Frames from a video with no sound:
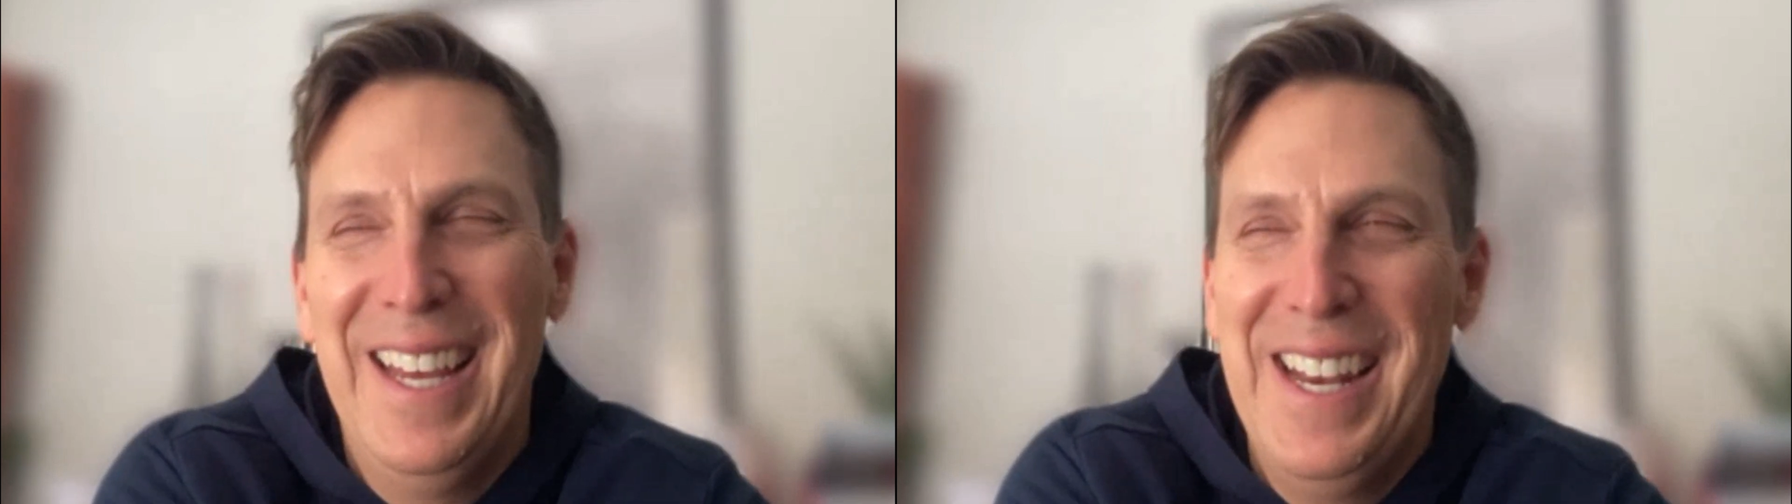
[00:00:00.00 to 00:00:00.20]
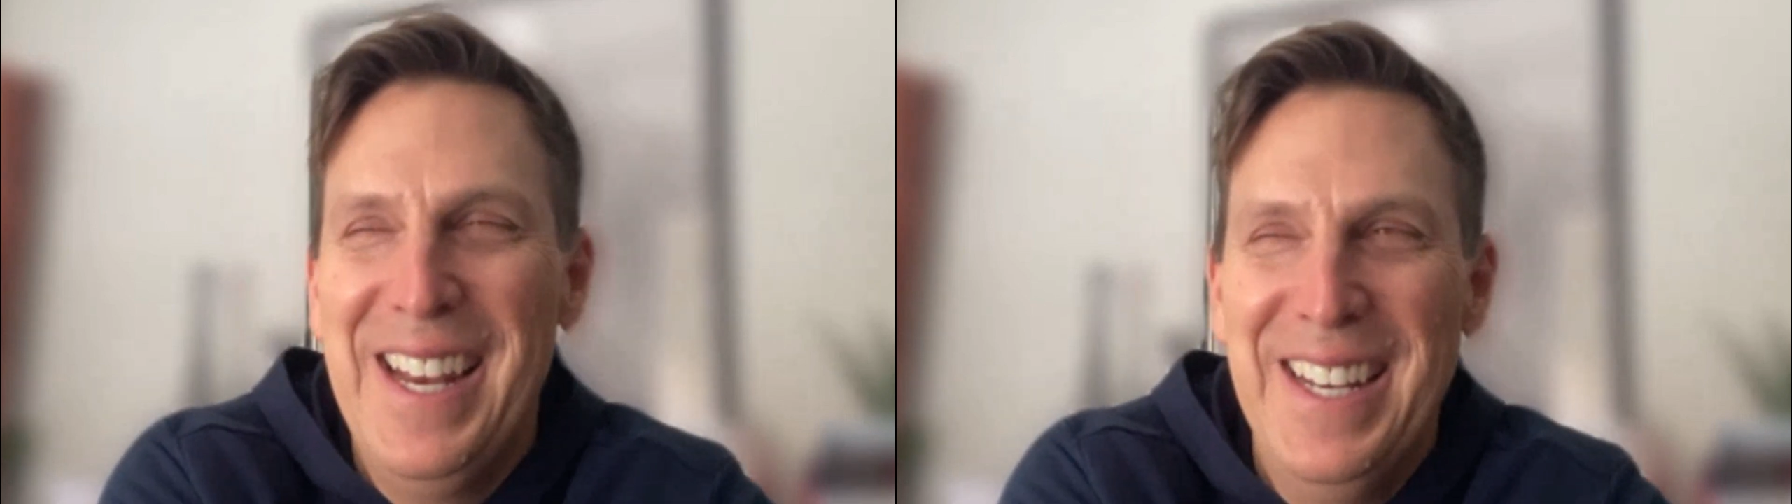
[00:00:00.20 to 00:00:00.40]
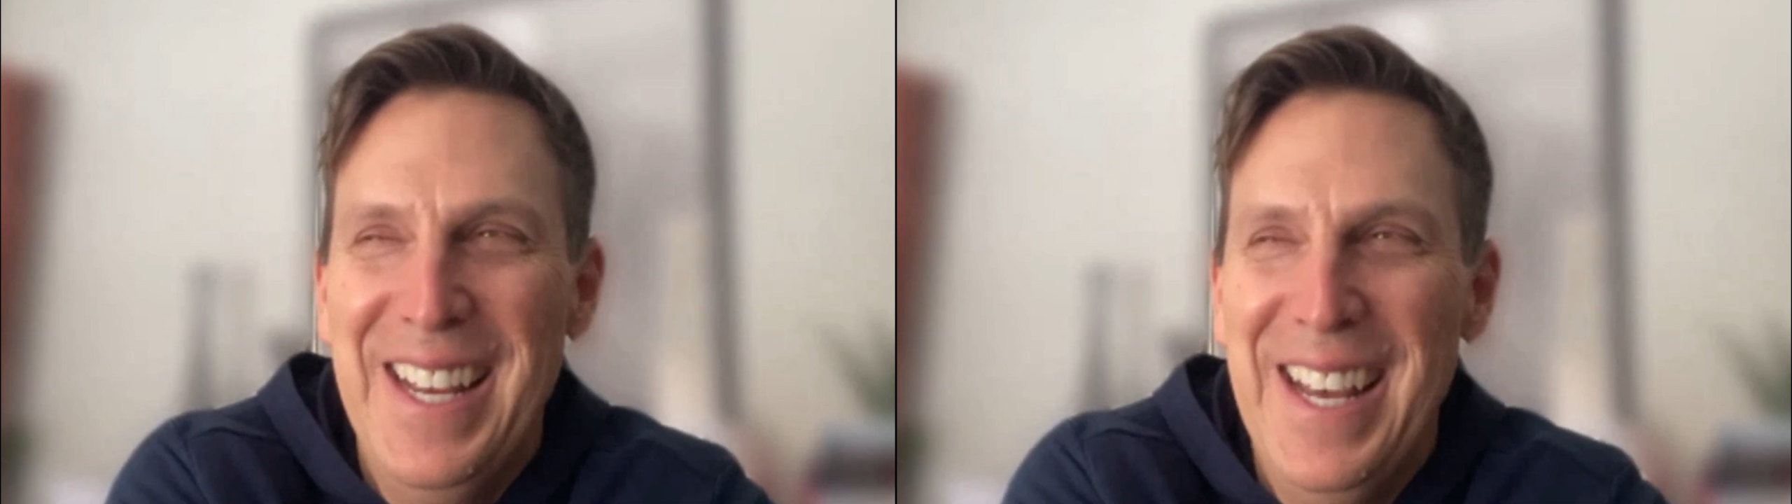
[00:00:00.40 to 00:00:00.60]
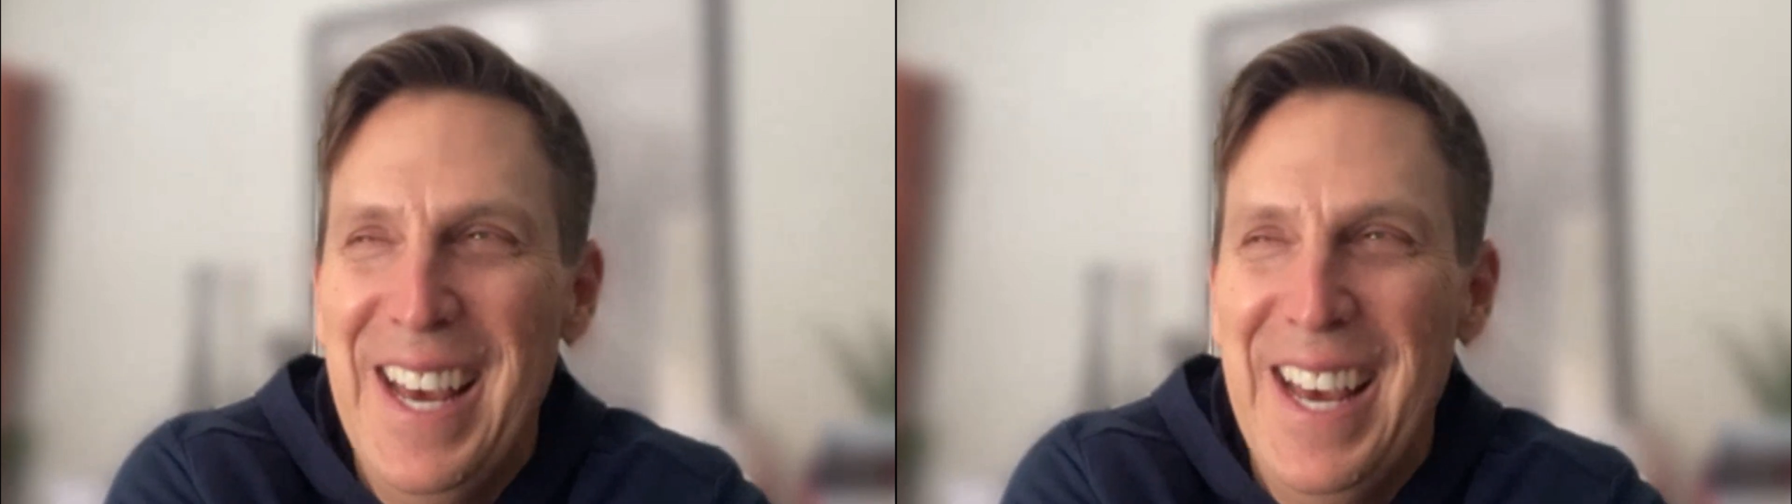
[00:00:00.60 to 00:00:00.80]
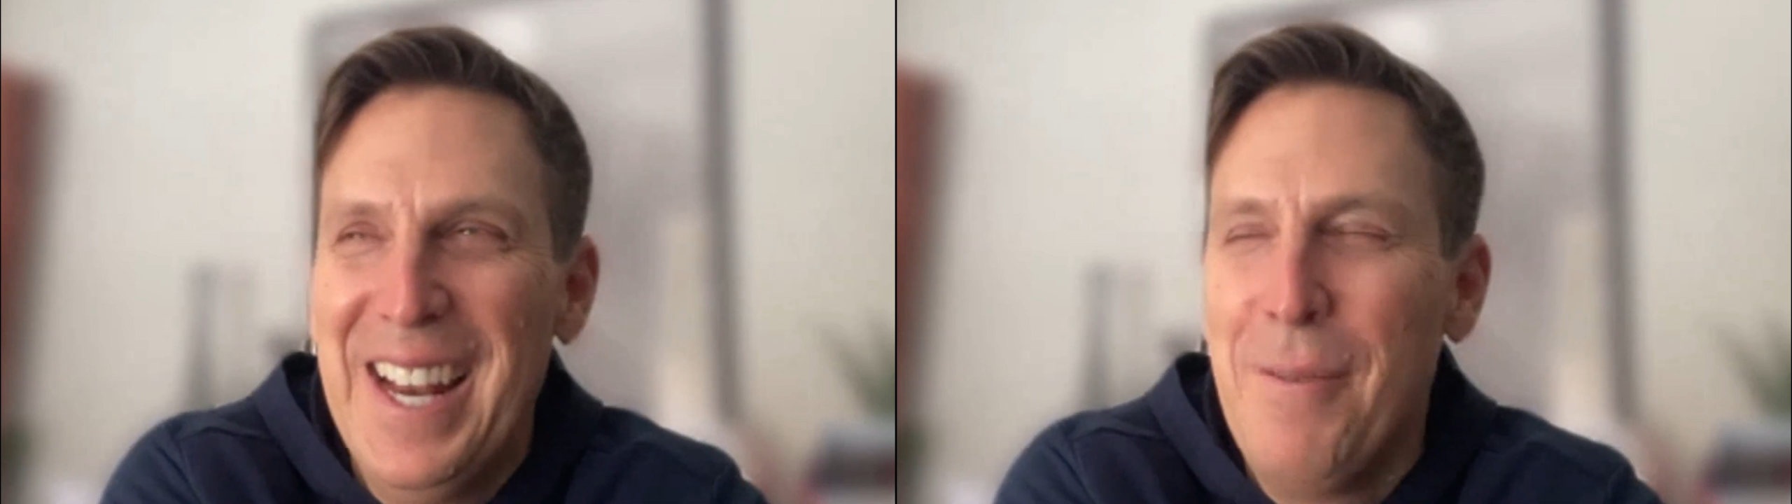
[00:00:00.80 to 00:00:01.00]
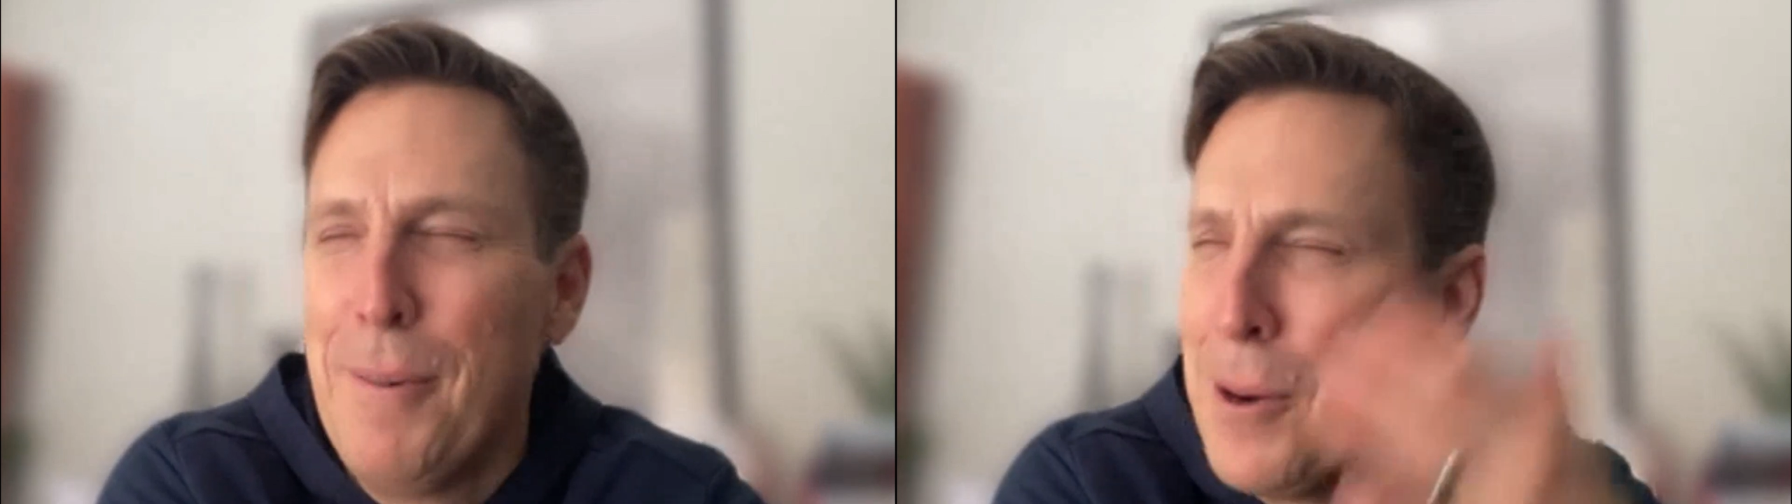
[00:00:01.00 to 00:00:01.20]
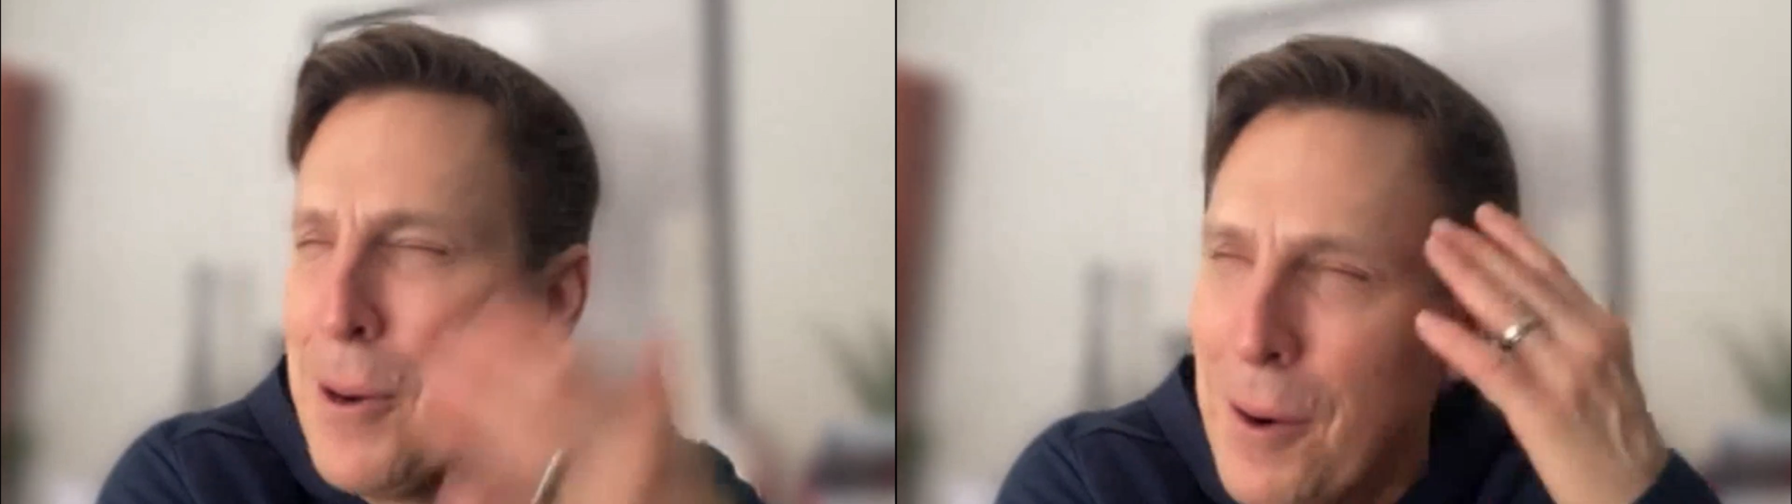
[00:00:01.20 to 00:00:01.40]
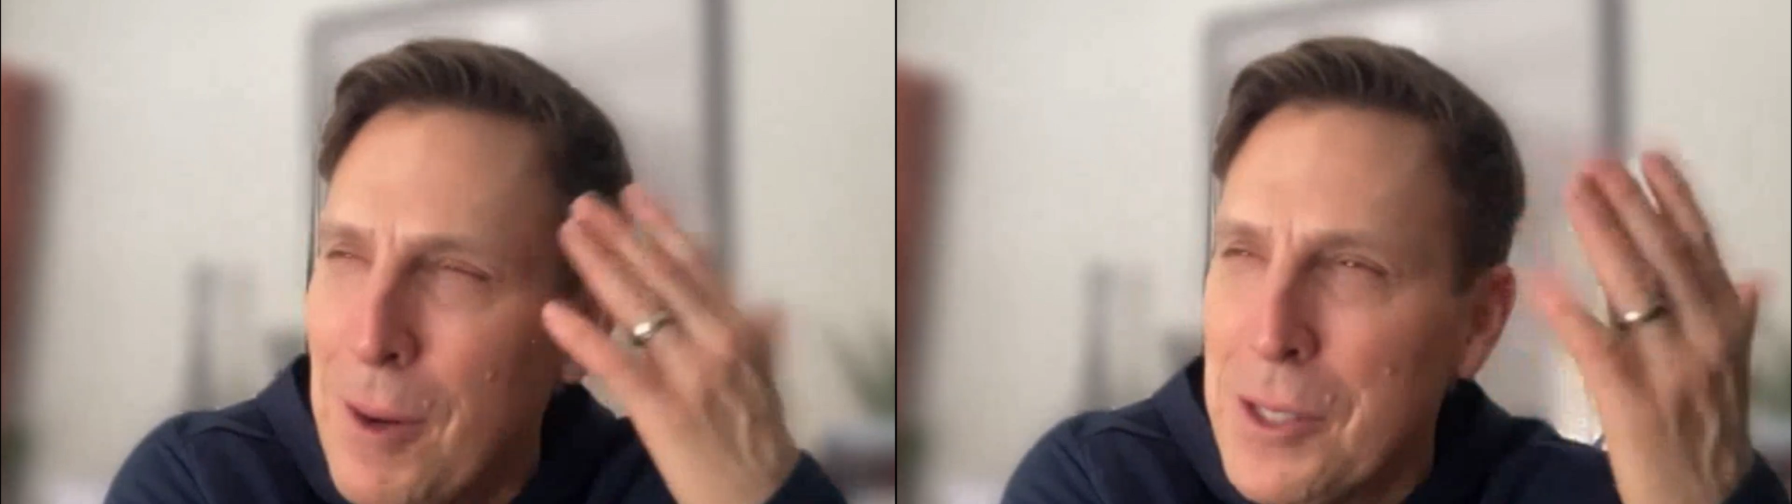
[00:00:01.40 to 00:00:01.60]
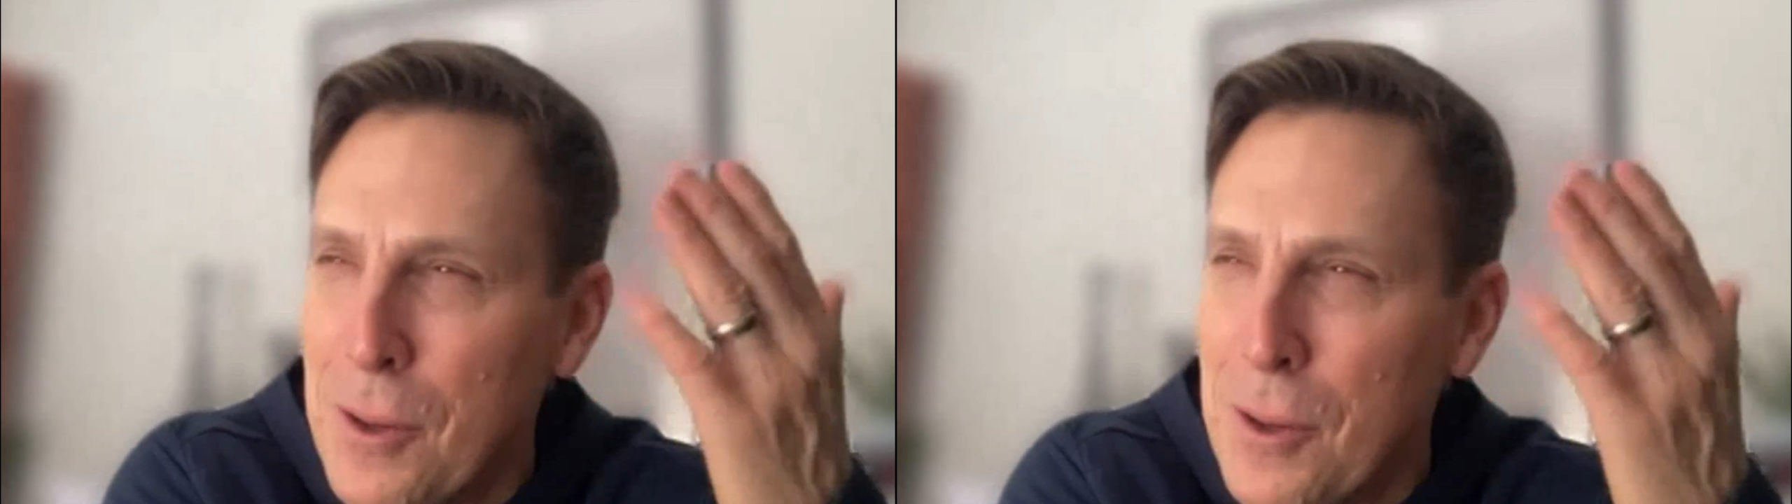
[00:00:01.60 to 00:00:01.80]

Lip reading: And I remember going, well,